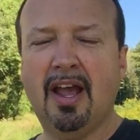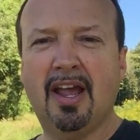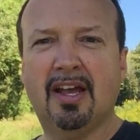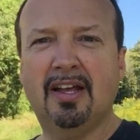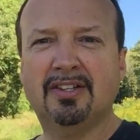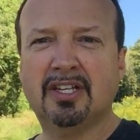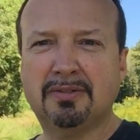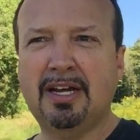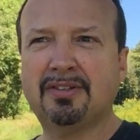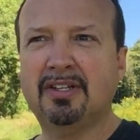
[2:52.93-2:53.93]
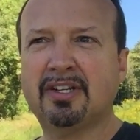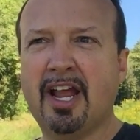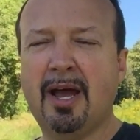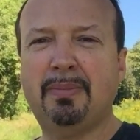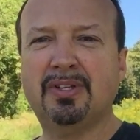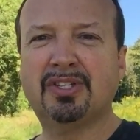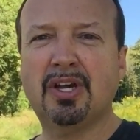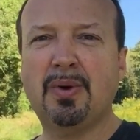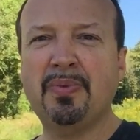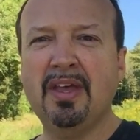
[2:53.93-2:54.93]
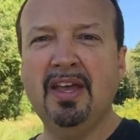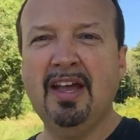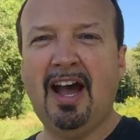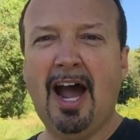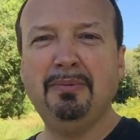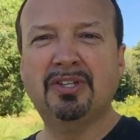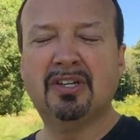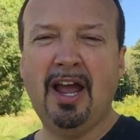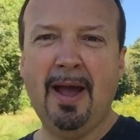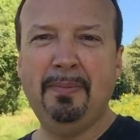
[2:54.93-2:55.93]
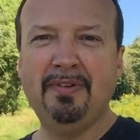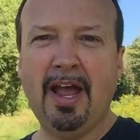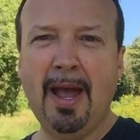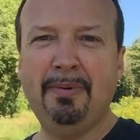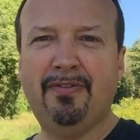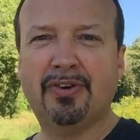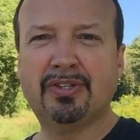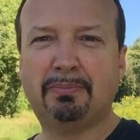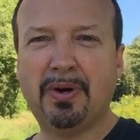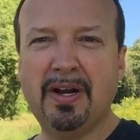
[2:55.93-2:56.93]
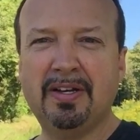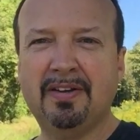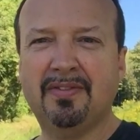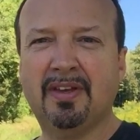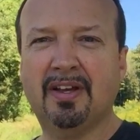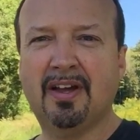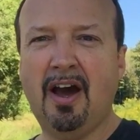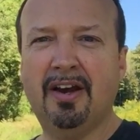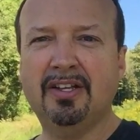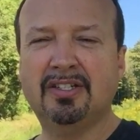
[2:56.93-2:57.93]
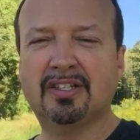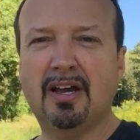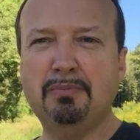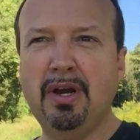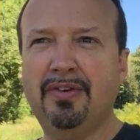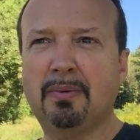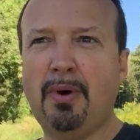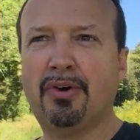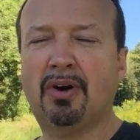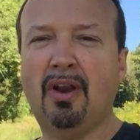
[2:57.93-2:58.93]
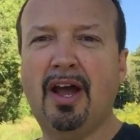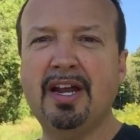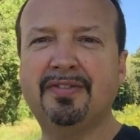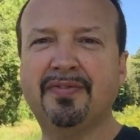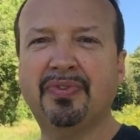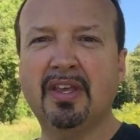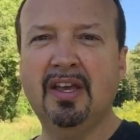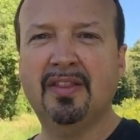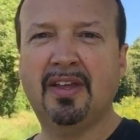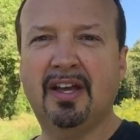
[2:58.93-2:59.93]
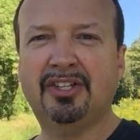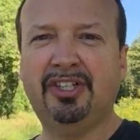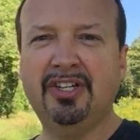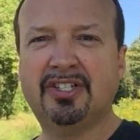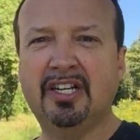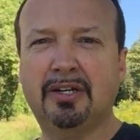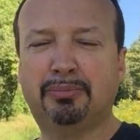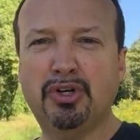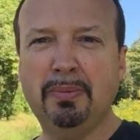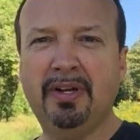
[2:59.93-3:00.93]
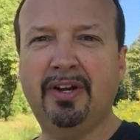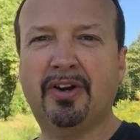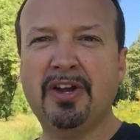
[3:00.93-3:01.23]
and sometimes it doesn't happen. So I'm just so happy for Sabrina that God is moving upon her life, that she's seen improvement in her